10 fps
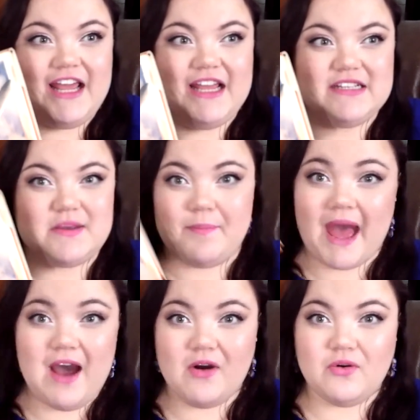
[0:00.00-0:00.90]
is
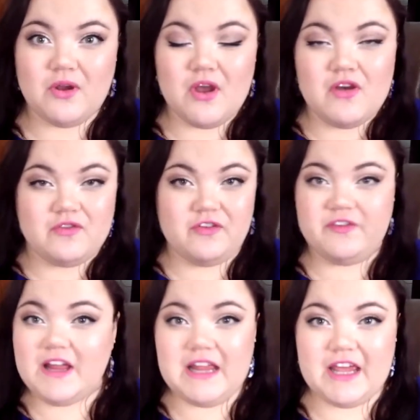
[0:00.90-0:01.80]
about
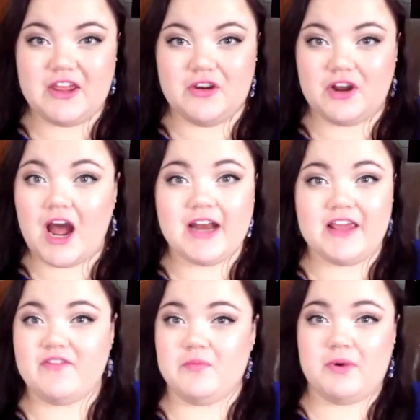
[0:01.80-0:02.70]
fulfilling your God
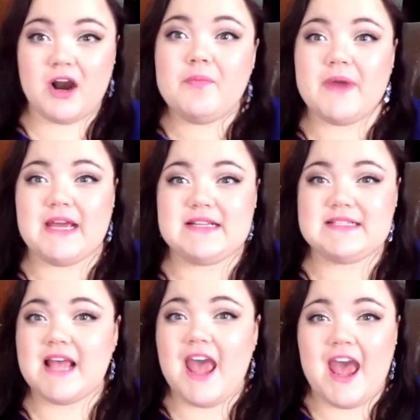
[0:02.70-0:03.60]
given
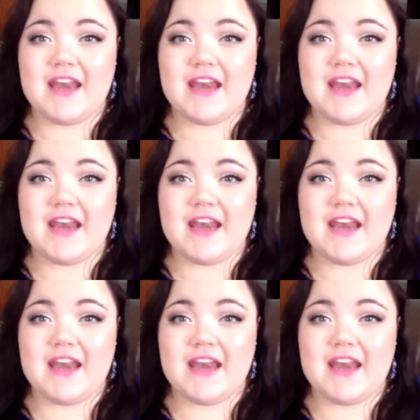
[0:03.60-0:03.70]
purpose